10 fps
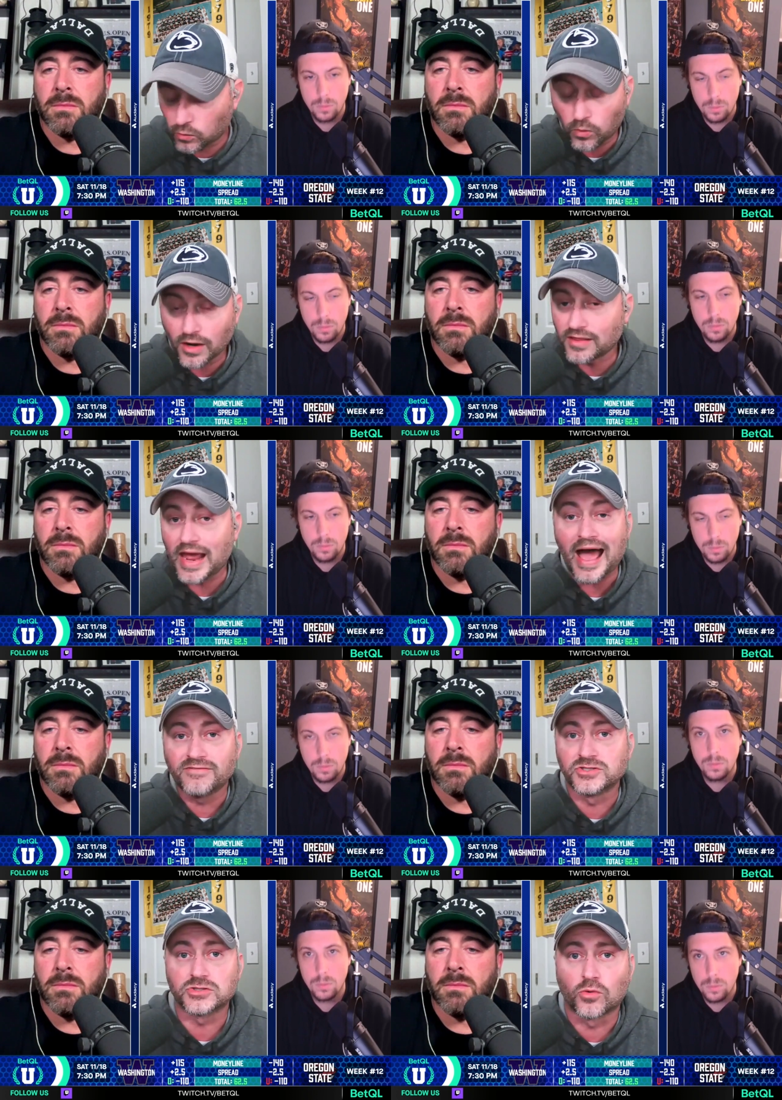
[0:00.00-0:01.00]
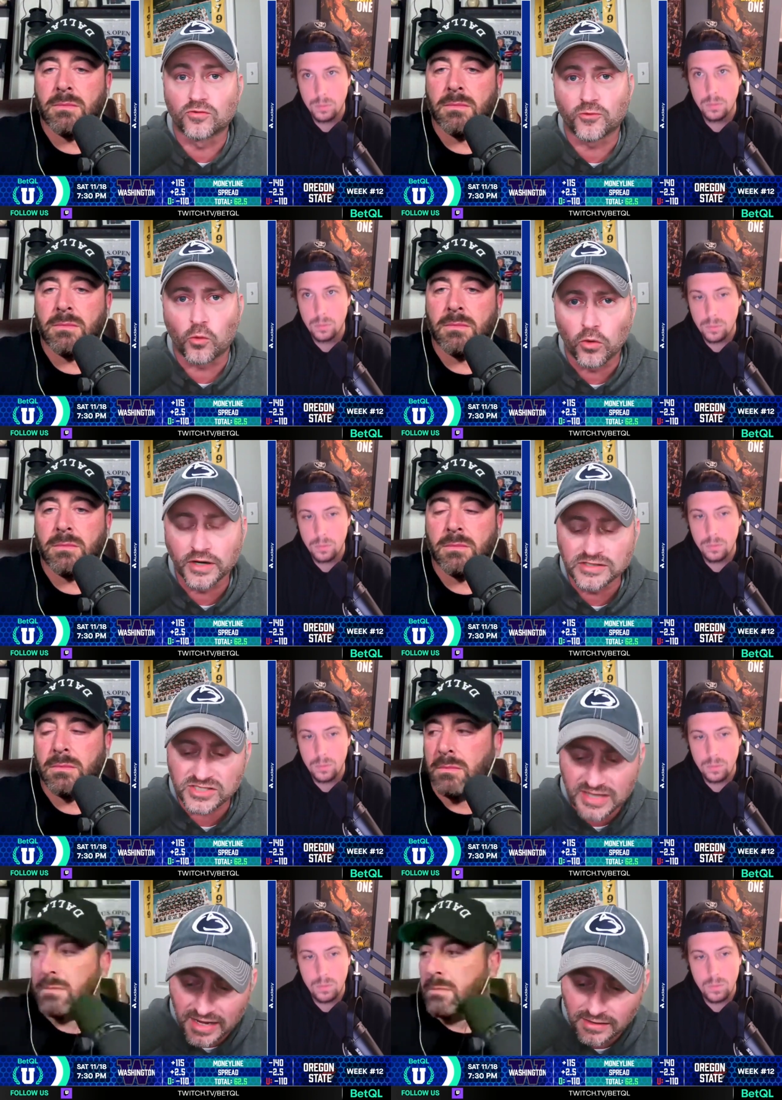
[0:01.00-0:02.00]
Speaker 1: what do they have in store for Oregon
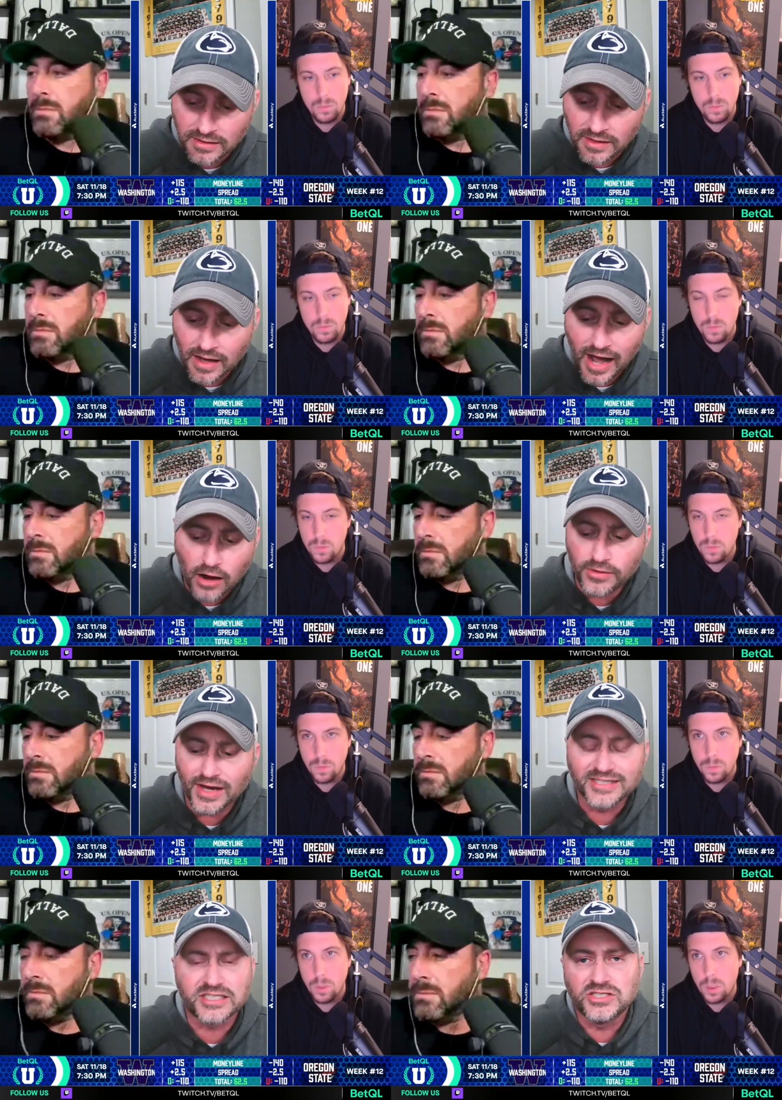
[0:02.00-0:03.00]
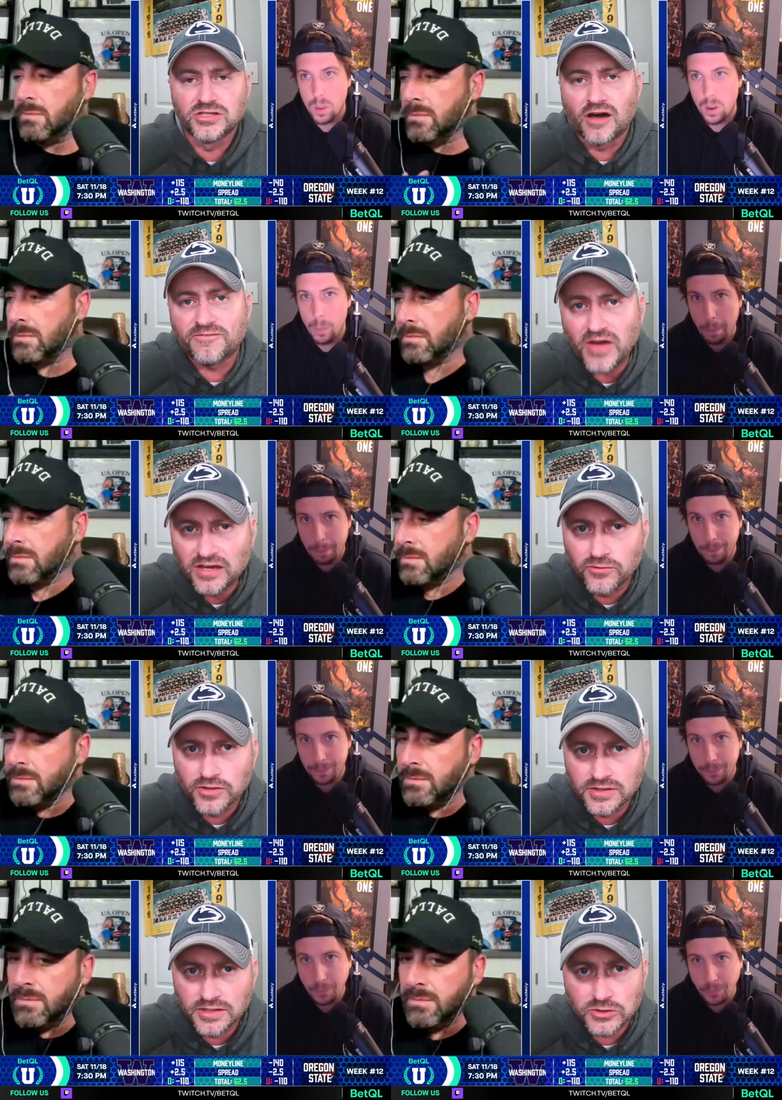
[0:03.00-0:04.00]
State? How are the Huskies not
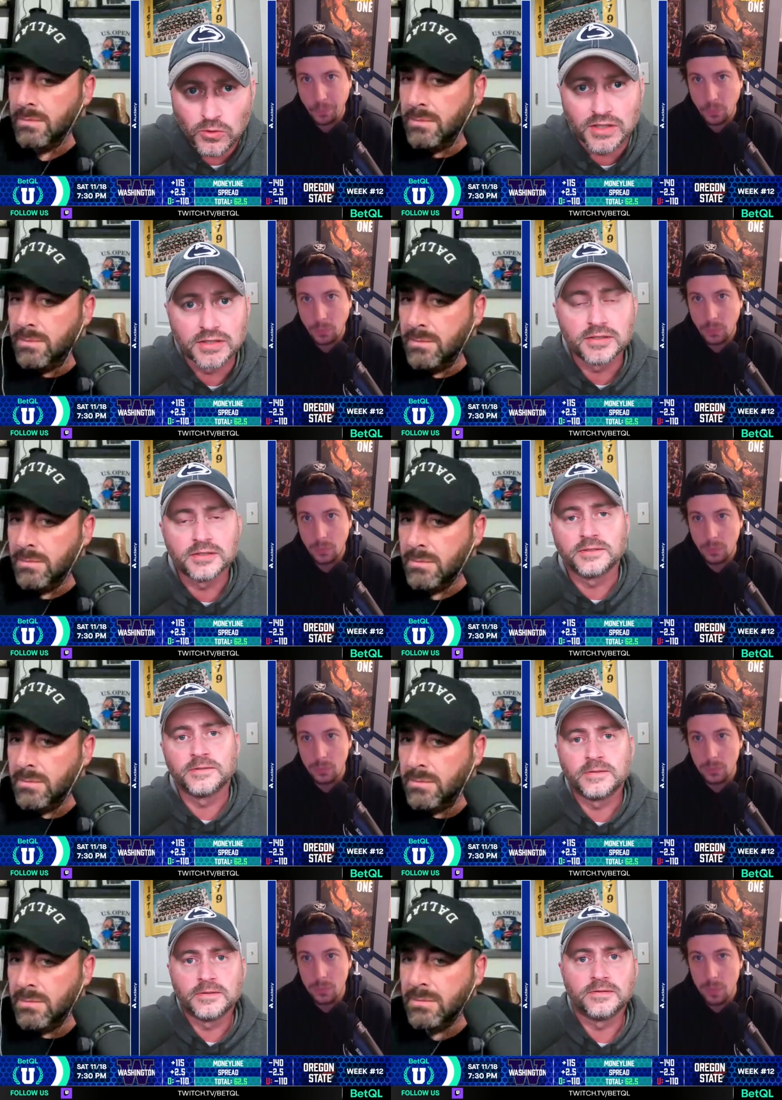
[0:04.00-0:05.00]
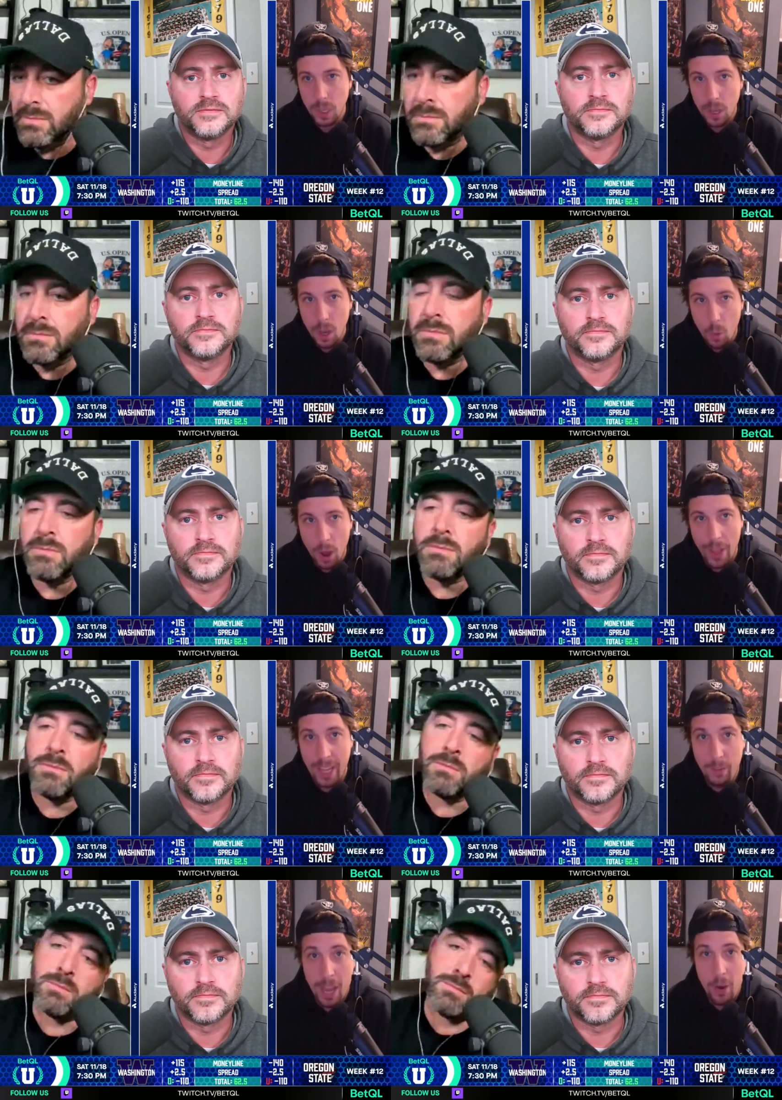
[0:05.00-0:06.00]
favored in this one?
Speaker 2: Well,
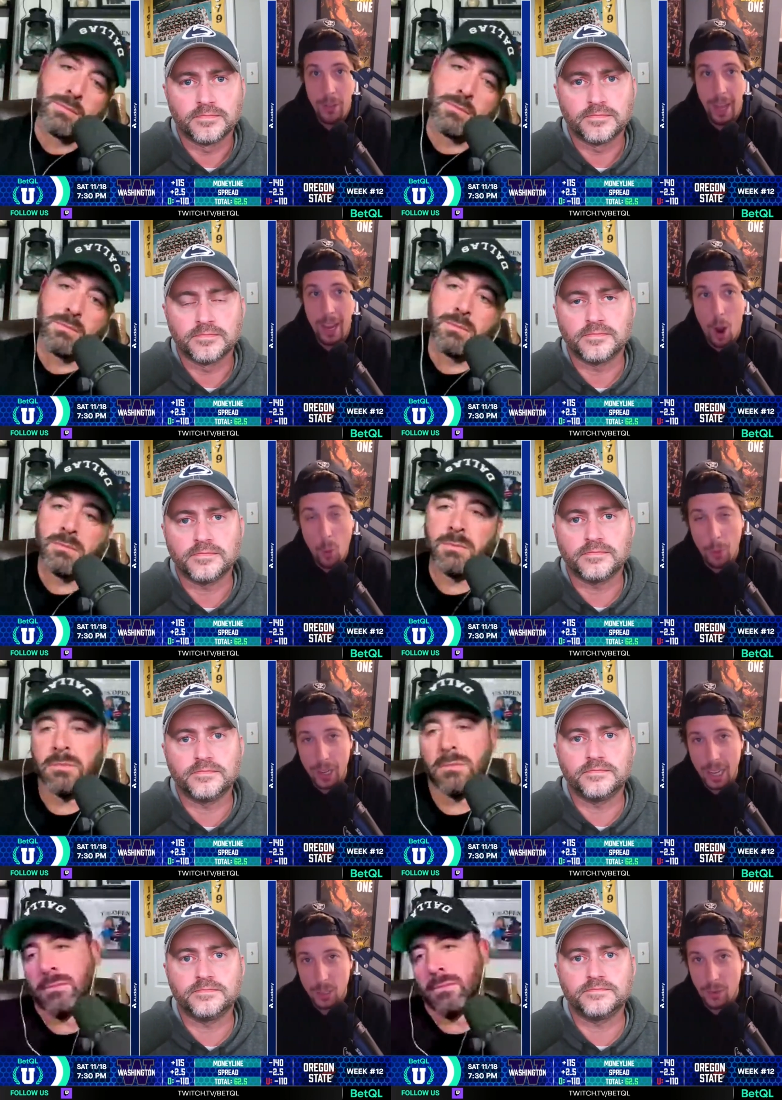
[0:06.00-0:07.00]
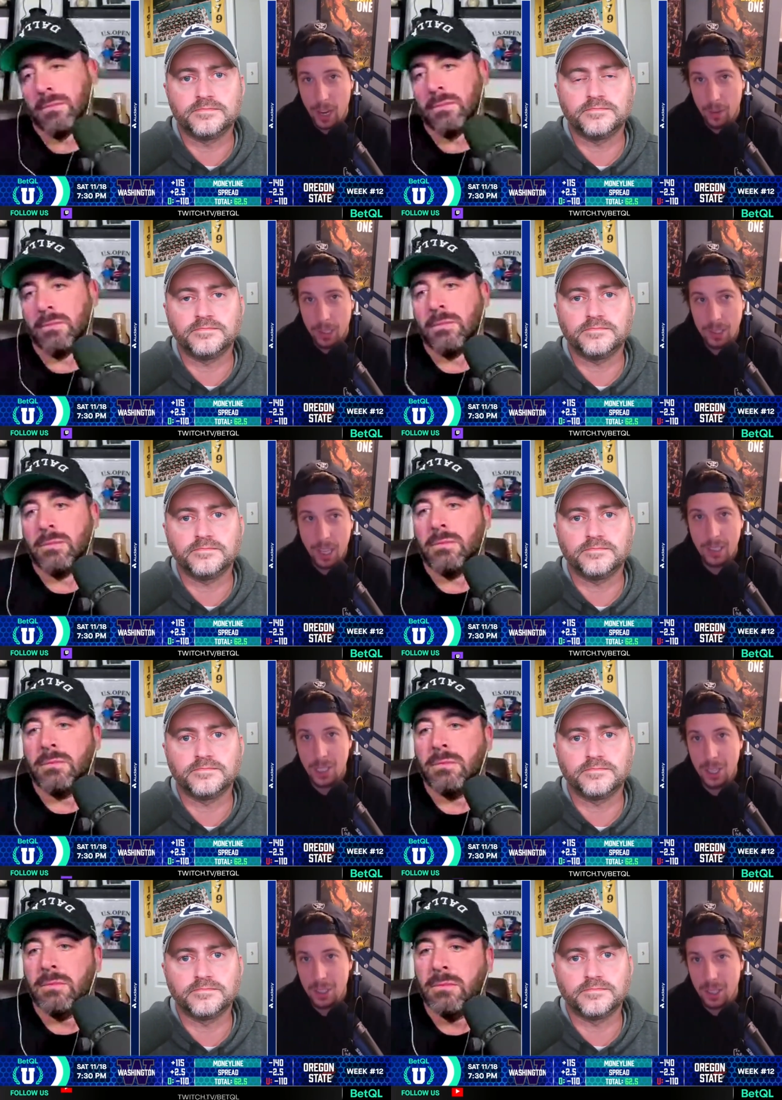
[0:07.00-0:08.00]
they they they opened as favorites. That's
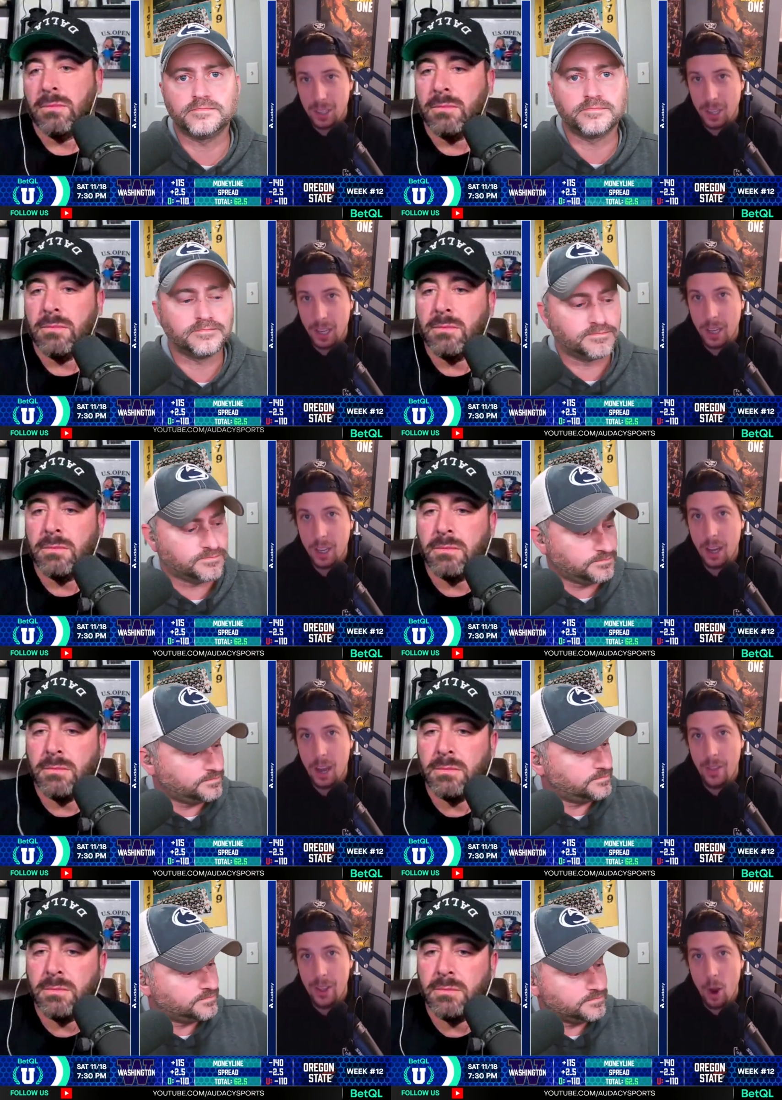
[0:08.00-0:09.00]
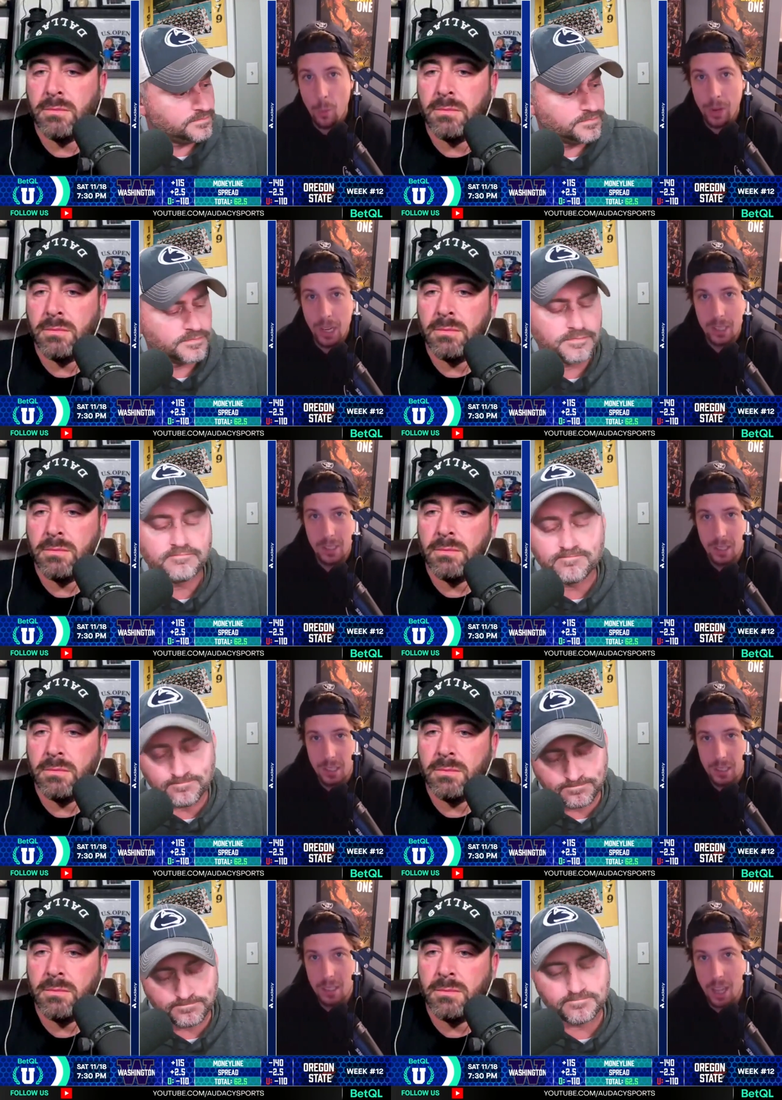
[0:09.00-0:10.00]
the interesting thing. Uh, they opened as
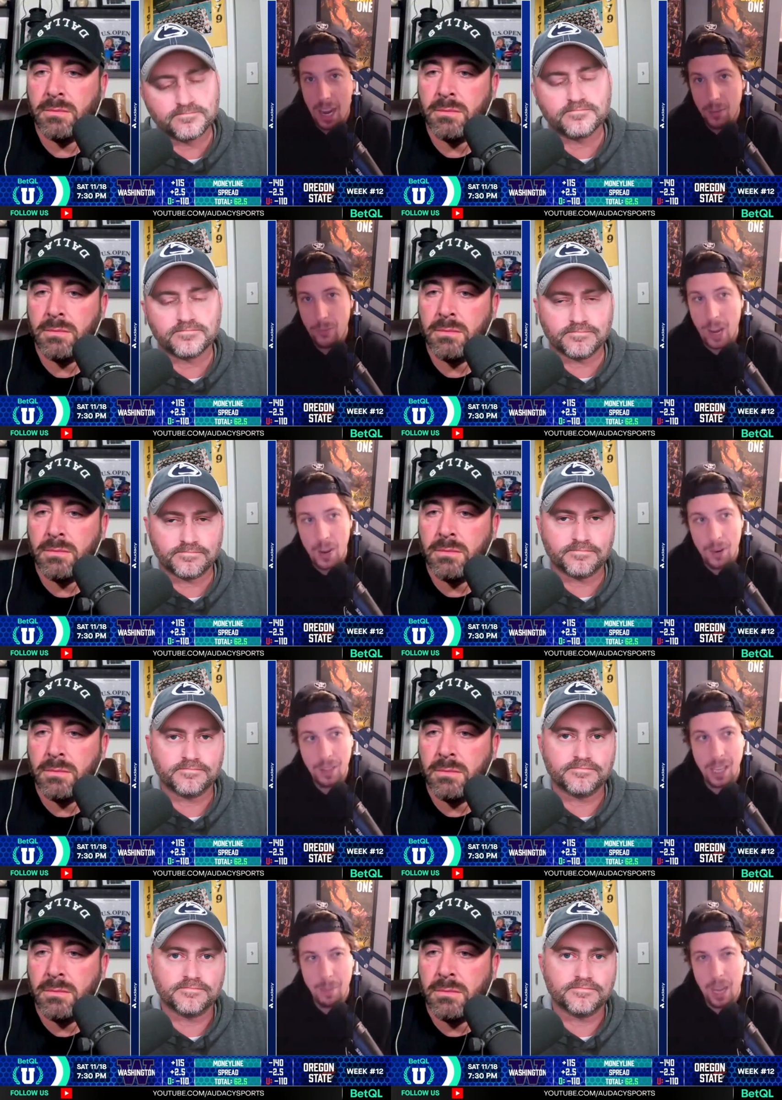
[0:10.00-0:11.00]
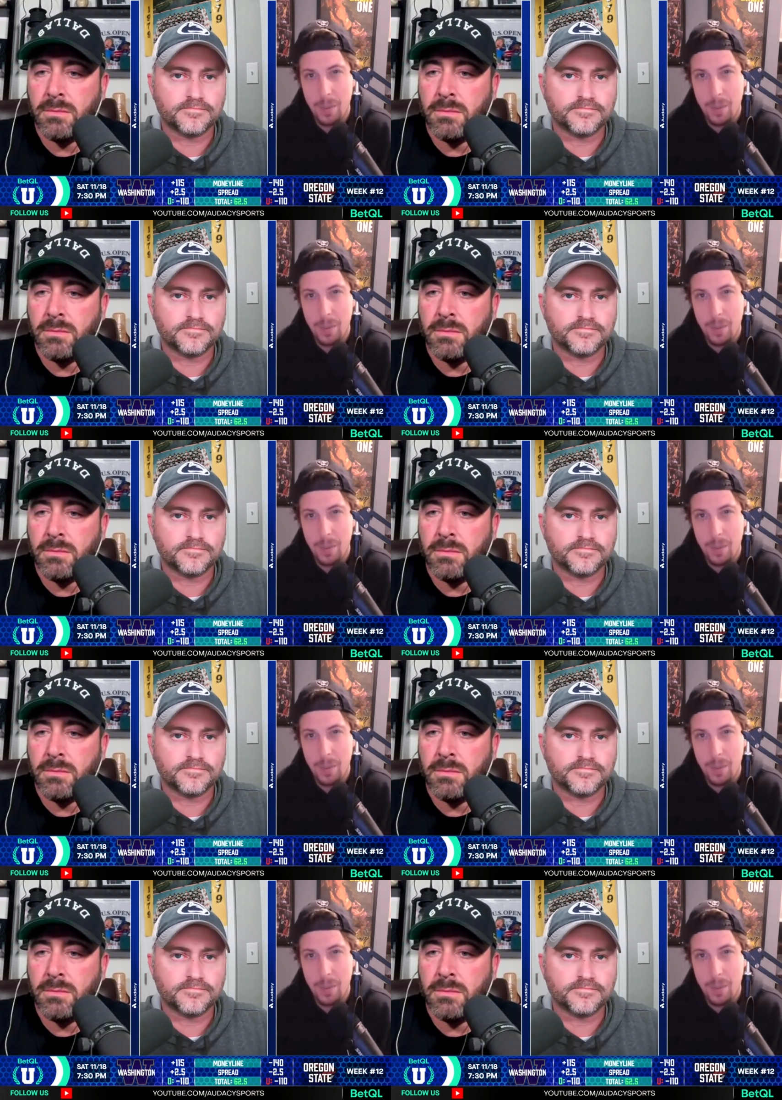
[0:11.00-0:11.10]
a slight favorite, I think